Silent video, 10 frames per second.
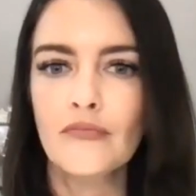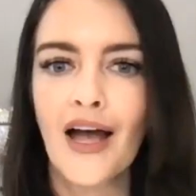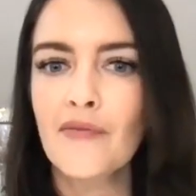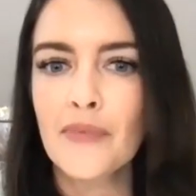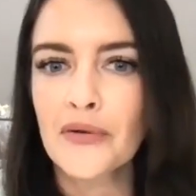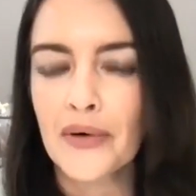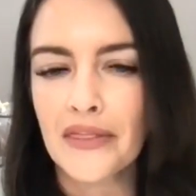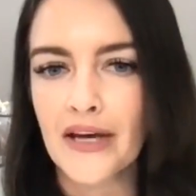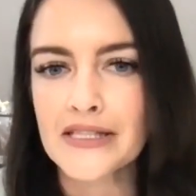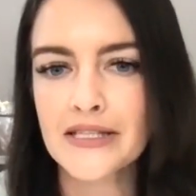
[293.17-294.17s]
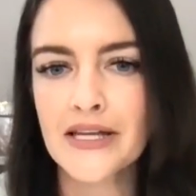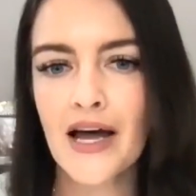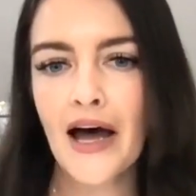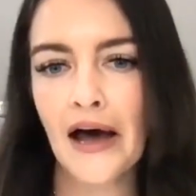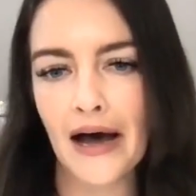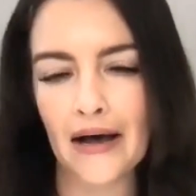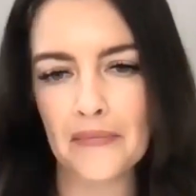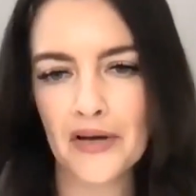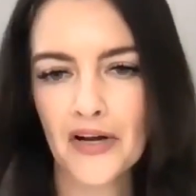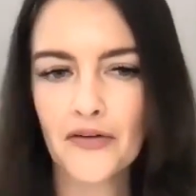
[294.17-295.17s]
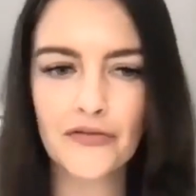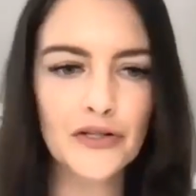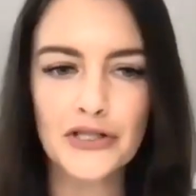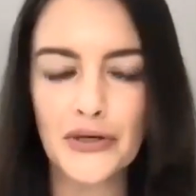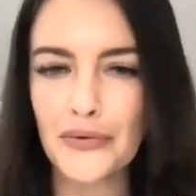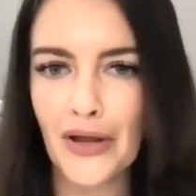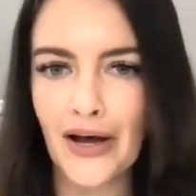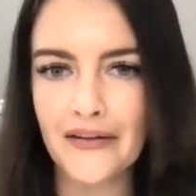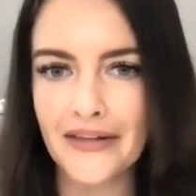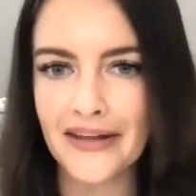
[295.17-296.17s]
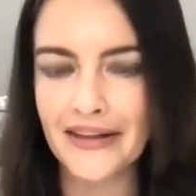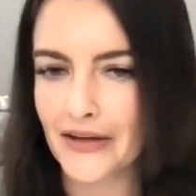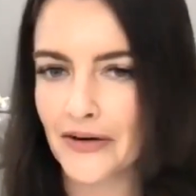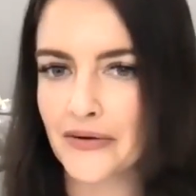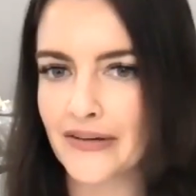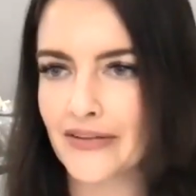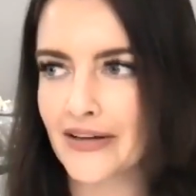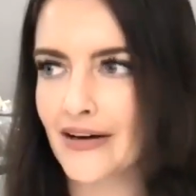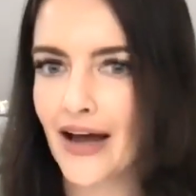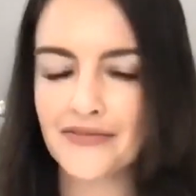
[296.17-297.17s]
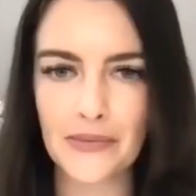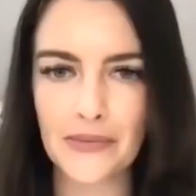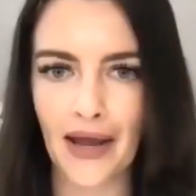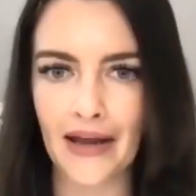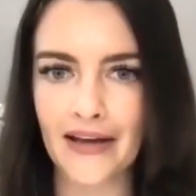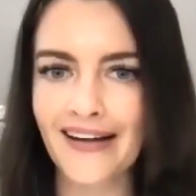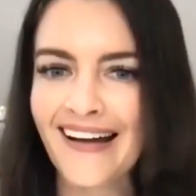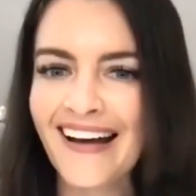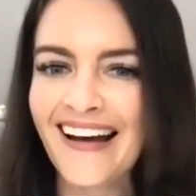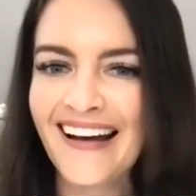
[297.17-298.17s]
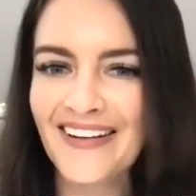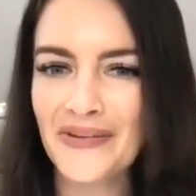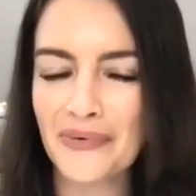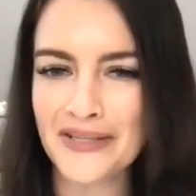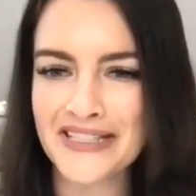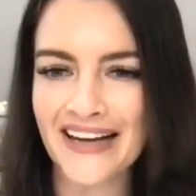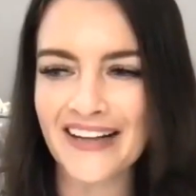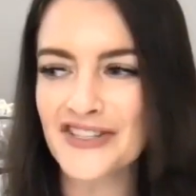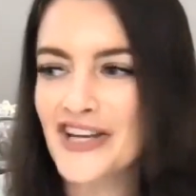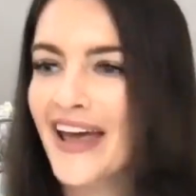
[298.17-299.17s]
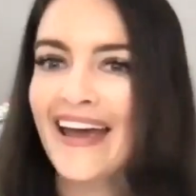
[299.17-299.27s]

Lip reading: have been with us for so long that they don't even have to pay percentage.